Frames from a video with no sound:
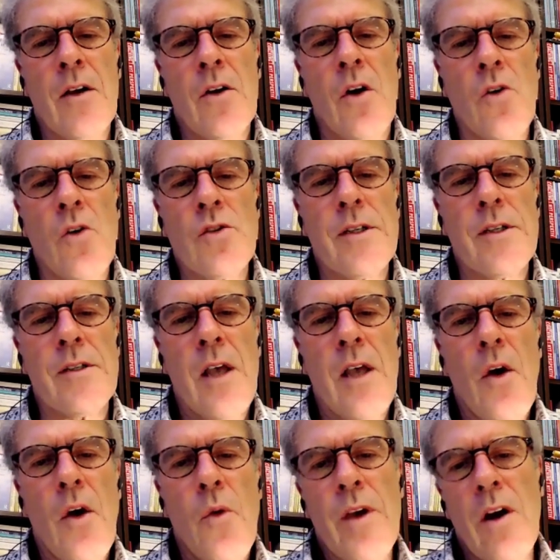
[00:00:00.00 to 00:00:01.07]
coaches,
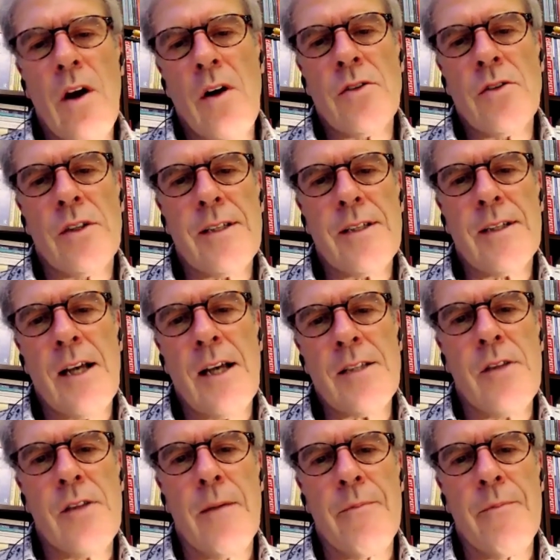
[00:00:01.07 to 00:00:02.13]
we also discuss
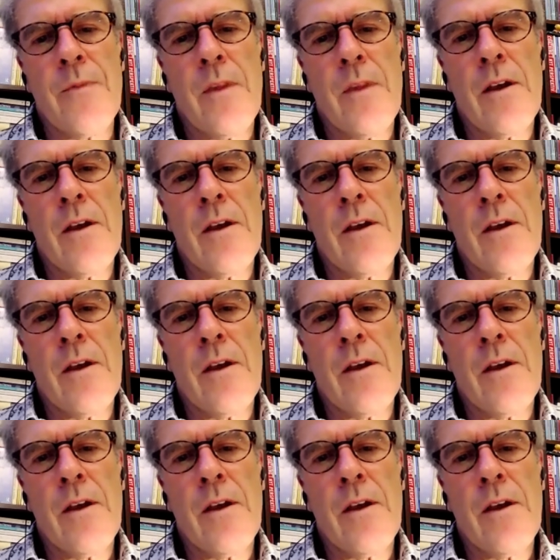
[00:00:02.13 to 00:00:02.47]
them.